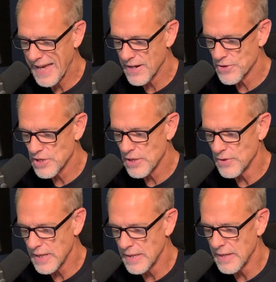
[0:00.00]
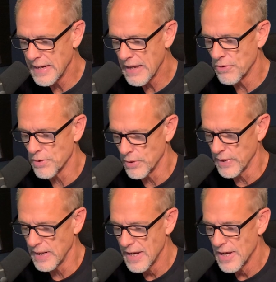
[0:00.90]
energy you need to get through
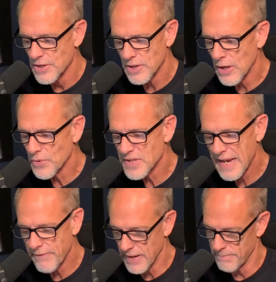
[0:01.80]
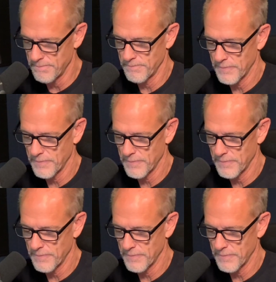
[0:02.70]
it. So don't save up.